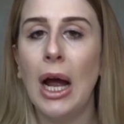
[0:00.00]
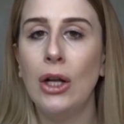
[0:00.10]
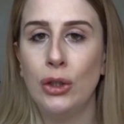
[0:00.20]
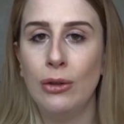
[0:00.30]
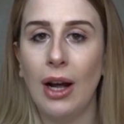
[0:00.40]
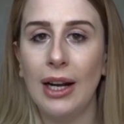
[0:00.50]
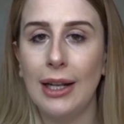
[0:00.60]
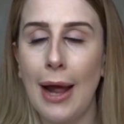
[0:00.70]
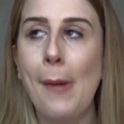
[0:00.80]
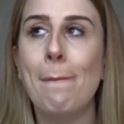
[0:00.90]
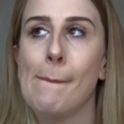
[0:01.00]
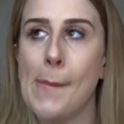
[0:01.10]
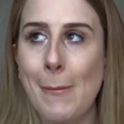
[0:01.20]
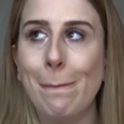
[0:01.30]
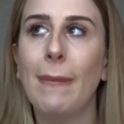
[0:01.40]
I do like that.
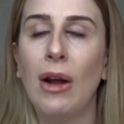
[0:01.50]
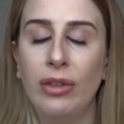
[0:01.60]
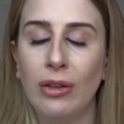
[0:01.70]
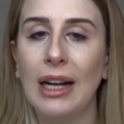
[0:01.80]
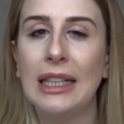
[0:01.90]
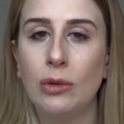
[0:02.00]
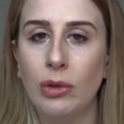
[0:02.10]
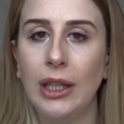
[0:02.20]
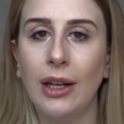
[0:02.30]
I feel like it's really